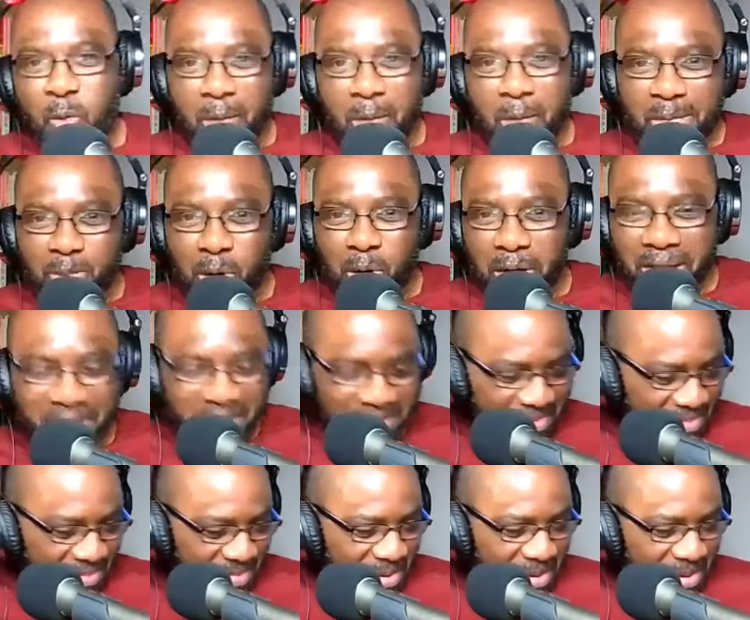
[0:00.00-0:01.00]
have been talking,
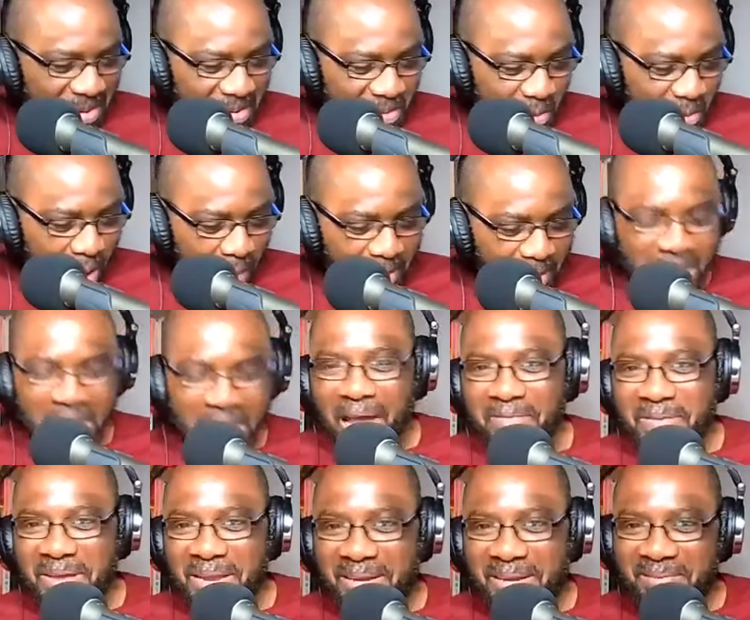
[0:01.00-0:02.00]
we have been
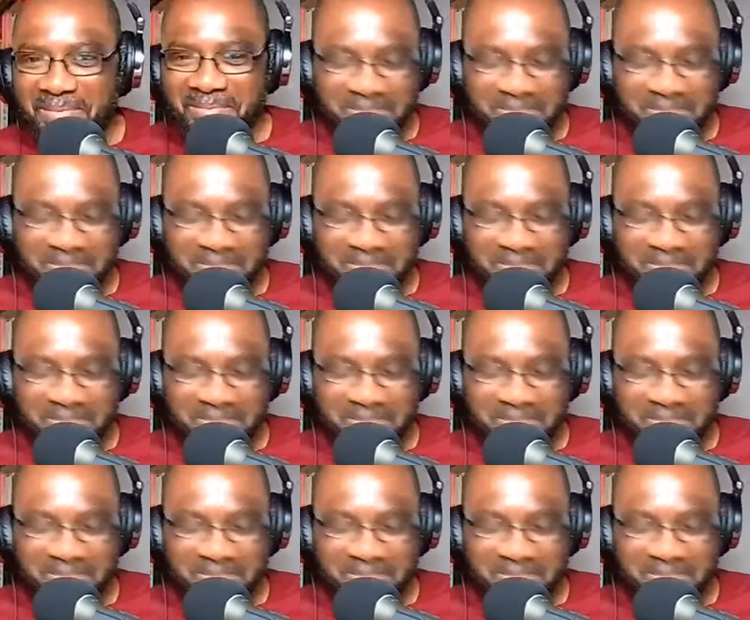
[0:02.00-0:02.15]
laughing.